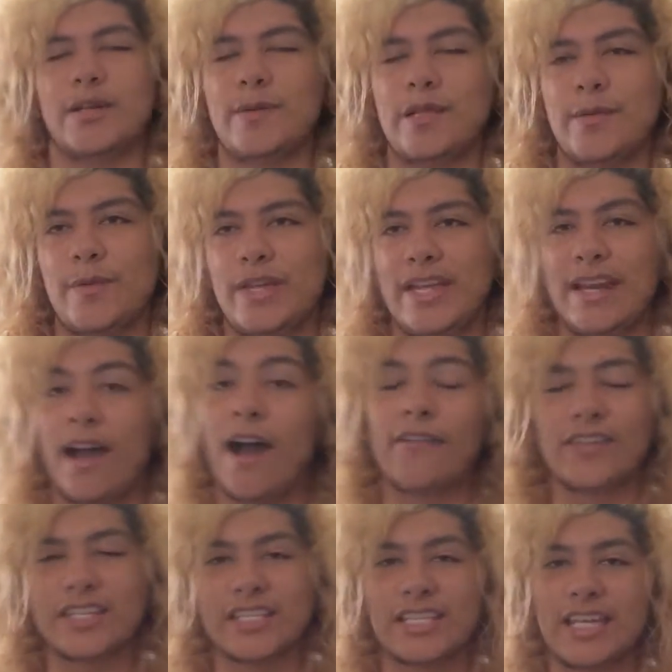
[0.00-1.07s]
WWE, and
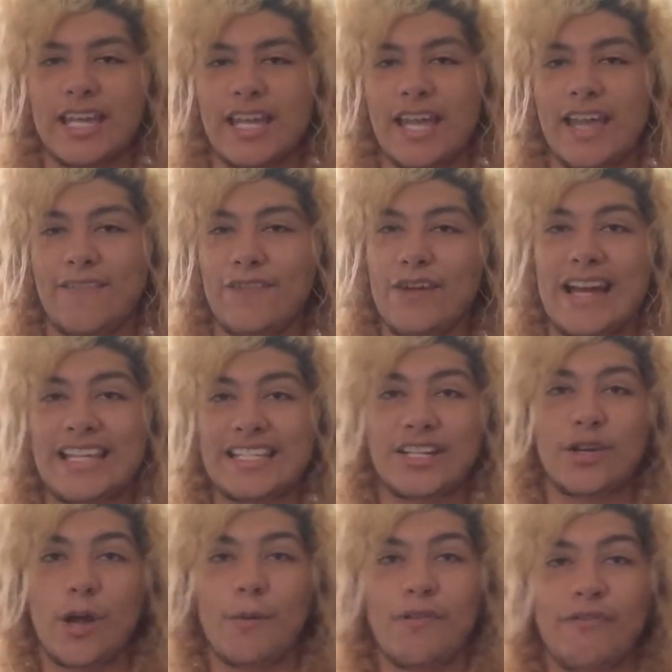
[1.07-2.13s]
obviously, if you guys
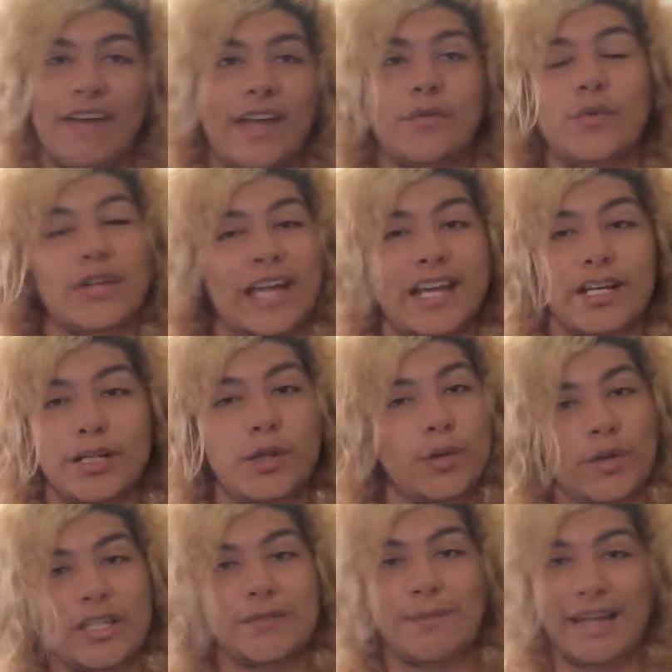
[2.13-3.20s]
didn't know I'm a fan, we'll get a
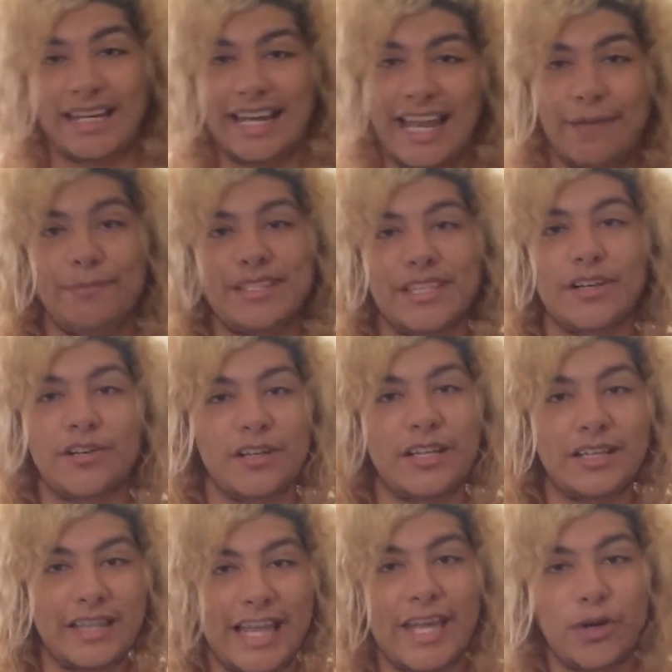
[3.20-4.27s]
clue because my name is
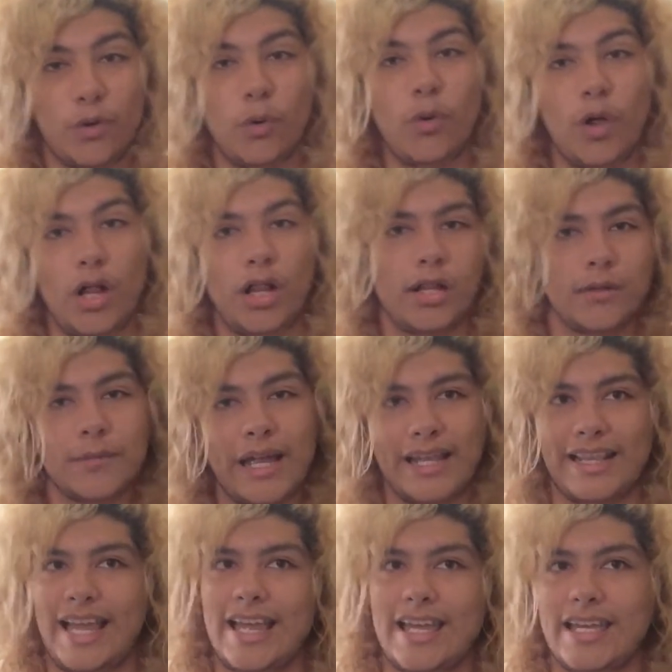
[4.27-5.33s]
literally Lay Cool,
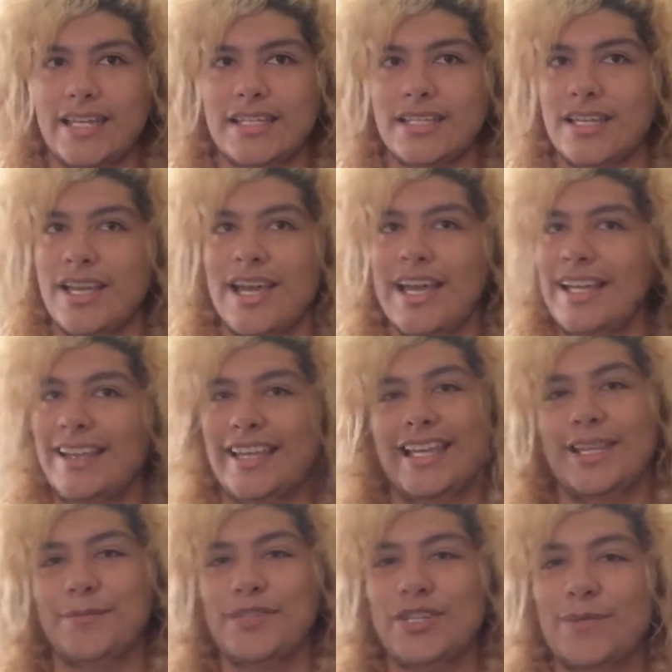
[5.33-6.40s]
and that is
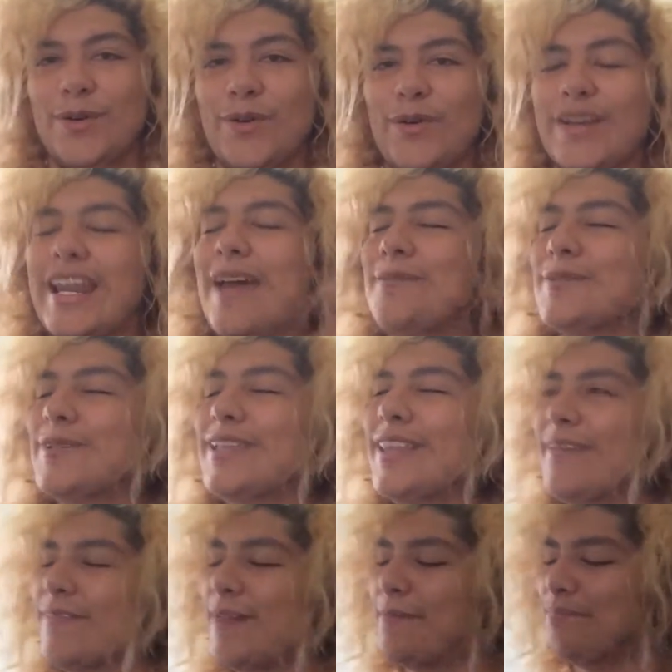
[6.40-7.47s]
Layla Michelle McCool, and I absolutely
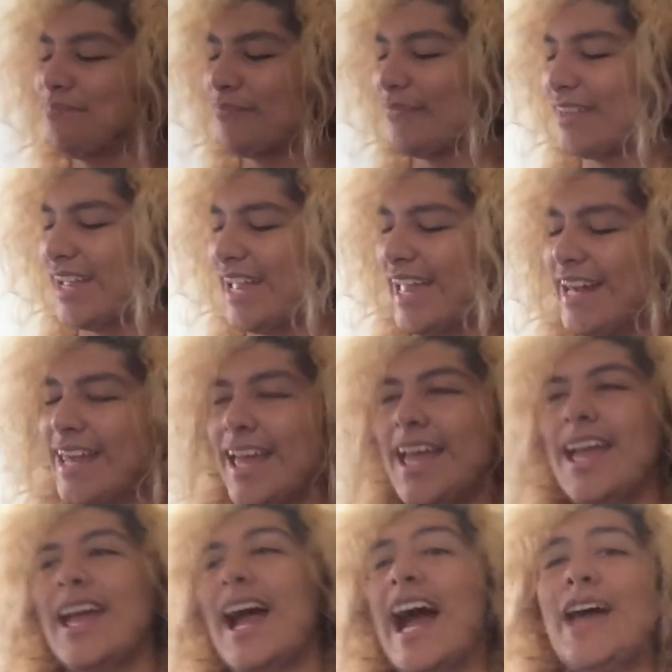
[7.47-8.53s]
love them. And
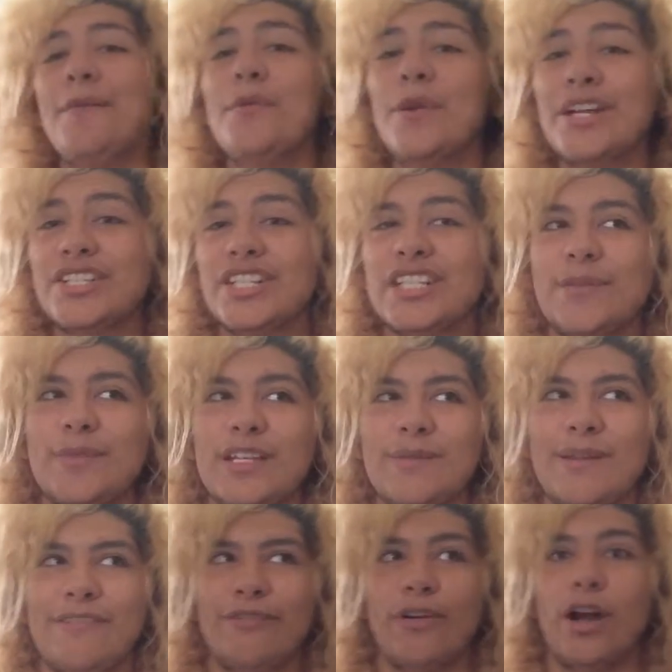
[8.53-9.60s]
I've been watching
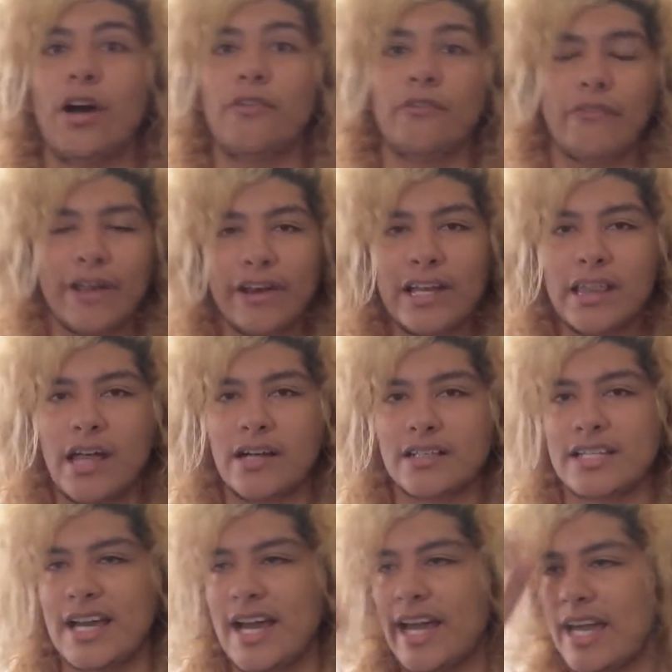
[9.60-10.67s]
WWE for a very long
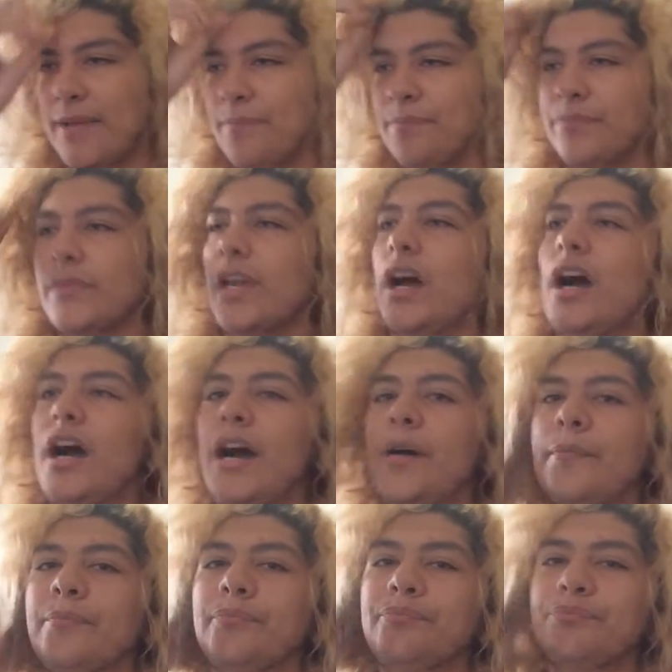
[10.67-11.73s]
time.
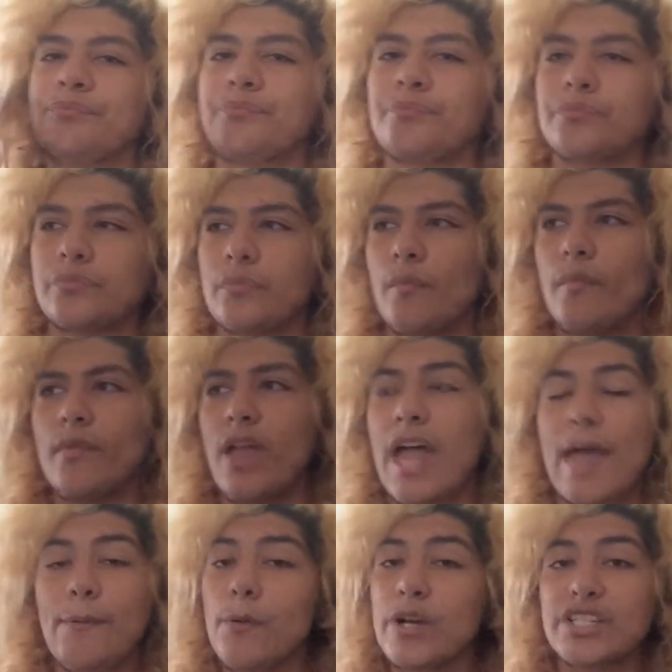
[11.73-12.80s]

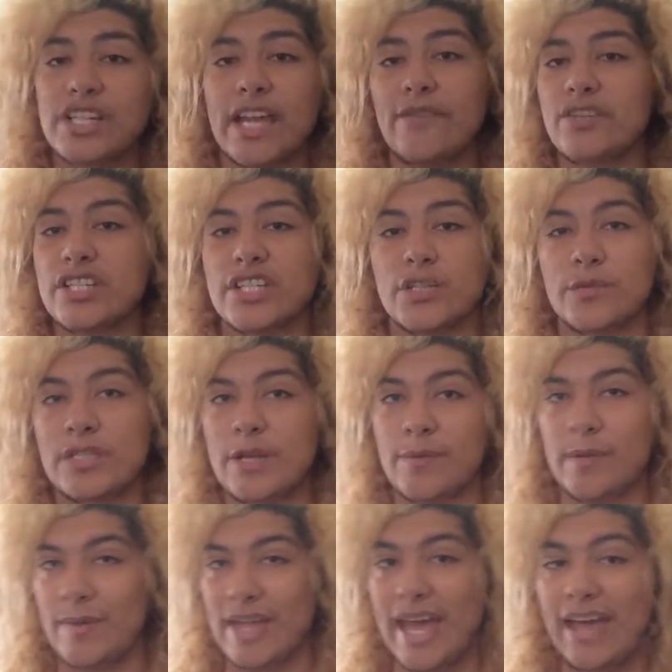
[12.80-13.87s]
I've been watching ever since it was
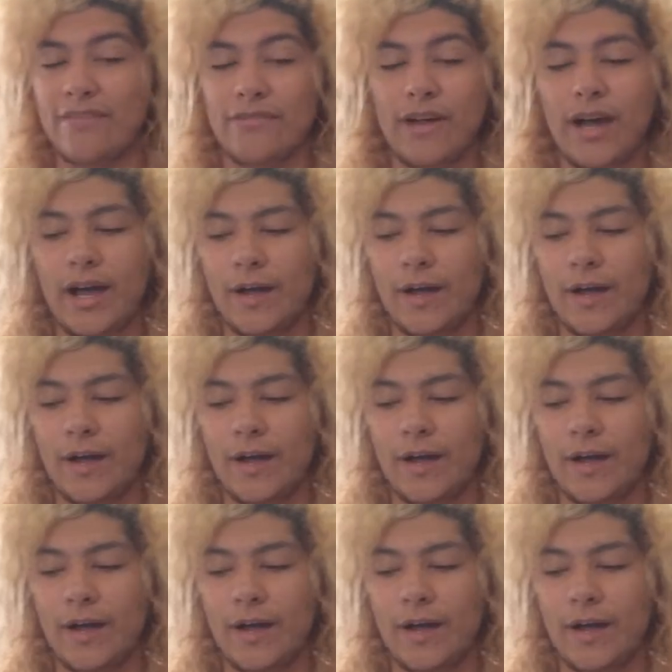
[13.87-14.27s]
WWF.